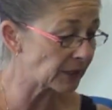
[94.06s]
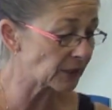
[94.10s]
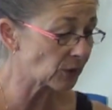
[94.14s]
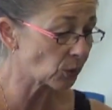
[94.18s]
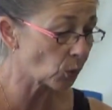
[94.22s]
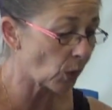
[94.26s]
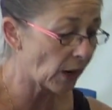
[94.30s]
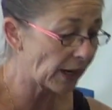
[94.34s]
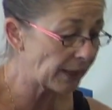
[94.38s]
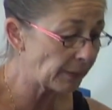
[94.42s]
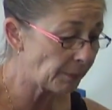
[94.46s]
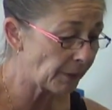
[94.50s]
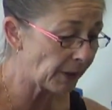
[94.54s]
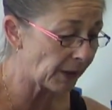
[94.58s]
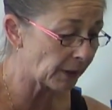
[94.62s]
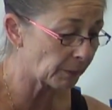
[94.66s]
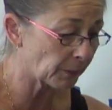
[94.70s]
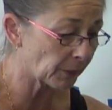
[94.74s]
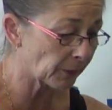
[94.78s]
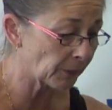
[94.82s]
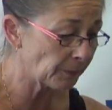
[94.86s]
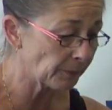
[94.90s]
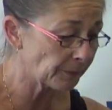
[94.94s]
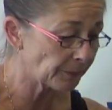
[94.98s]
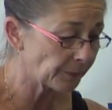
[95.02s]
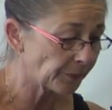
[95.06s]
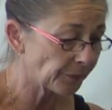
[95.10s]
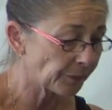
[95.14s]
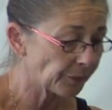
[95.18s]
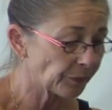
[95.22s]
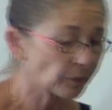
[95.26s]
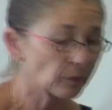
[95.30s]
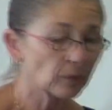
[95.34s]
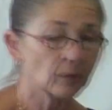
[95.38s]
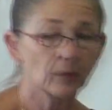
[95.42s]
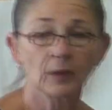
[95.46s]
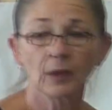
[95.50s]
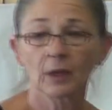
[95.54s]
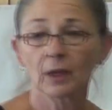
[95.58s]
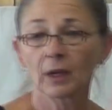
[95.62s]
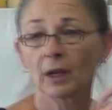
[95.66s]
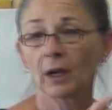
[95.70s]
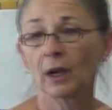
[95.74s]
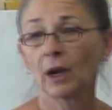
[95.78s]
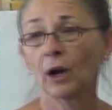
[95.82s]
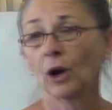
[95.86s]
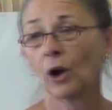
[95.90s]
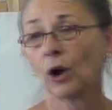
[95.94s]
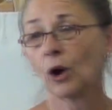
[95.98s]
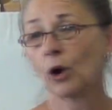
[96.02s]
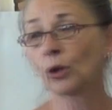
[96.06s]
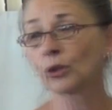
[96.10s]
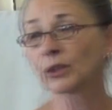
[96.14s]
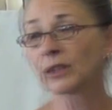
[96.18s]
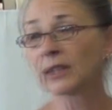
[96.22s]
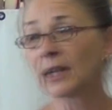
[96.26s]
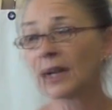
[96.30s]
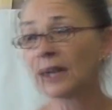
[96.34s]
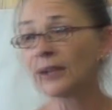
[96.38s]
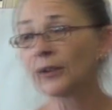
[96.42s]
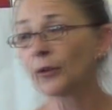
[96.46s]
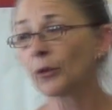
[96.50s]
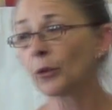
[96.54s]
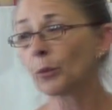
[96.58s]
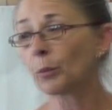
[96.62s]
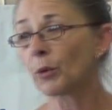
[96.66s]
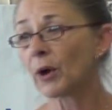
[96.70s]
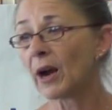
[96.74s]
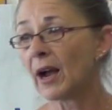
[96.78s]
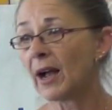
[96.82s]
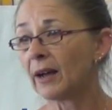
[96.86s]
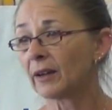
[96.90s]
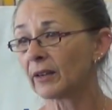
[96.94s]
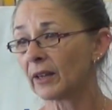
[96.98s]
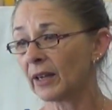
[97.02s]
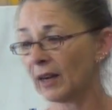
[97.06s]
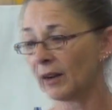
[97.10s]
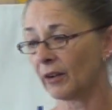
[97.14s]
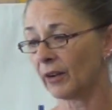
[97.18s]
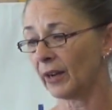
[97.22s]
a piece of white paper, hold it under the brown